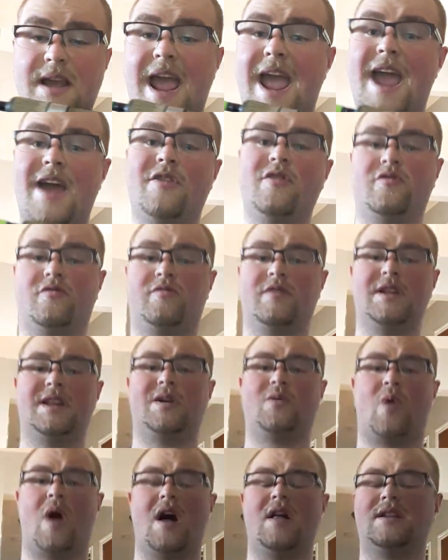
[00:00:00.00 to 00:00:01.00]
handled
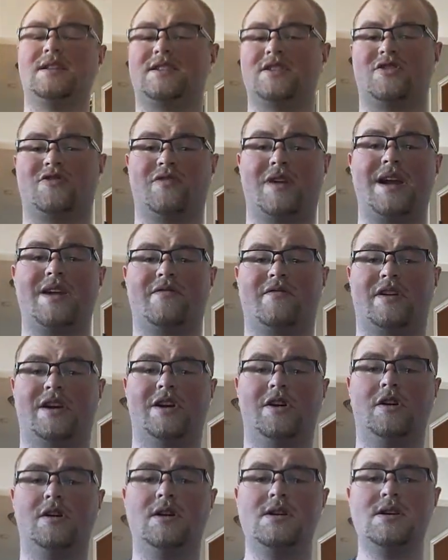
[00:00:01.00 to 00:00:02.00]
really well. It's a great
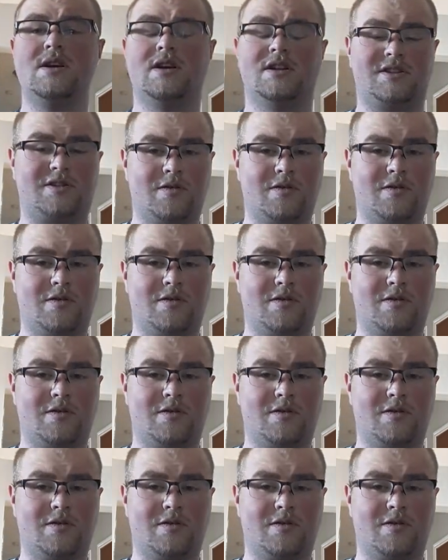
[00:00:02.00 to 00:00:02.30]
reel,